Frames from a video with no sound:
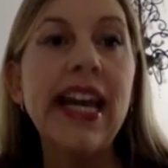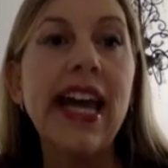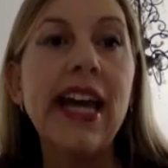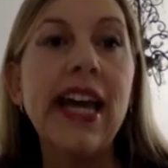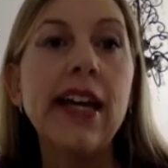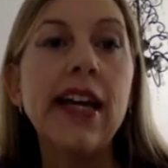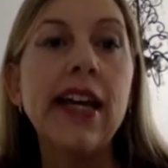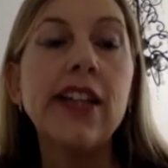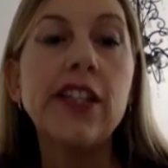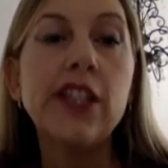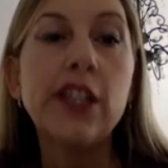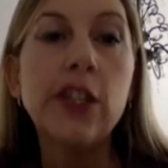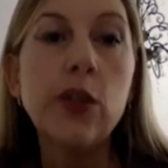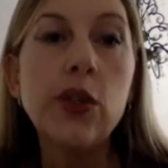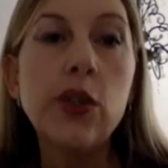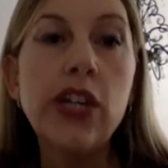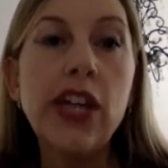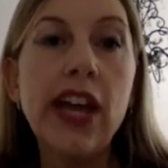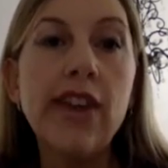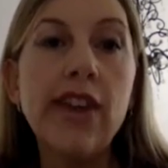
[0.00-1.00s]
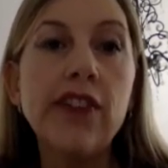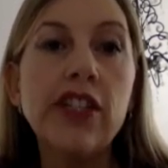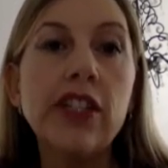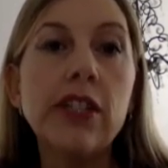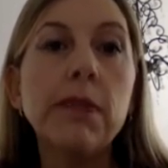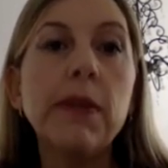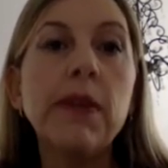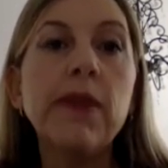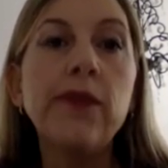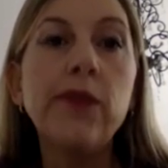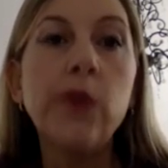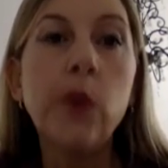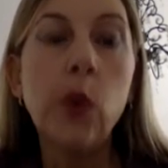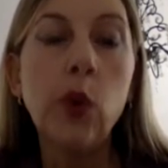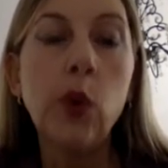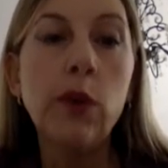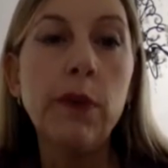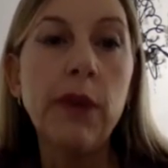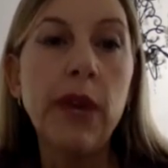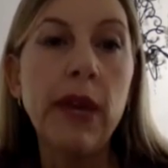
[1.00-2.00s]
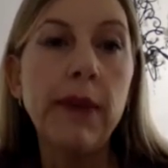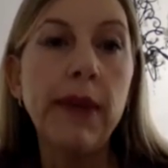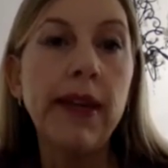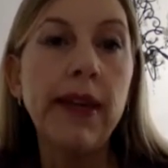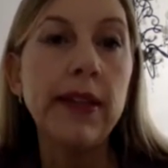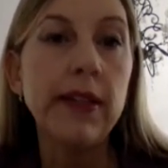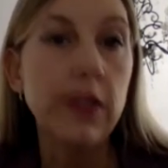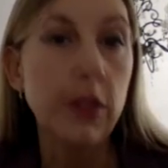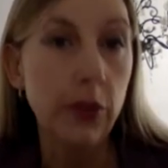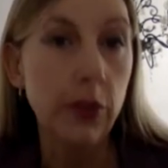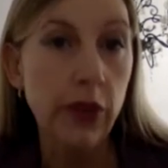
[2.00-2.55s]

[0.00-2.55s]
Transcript: It's usually evident before a baby is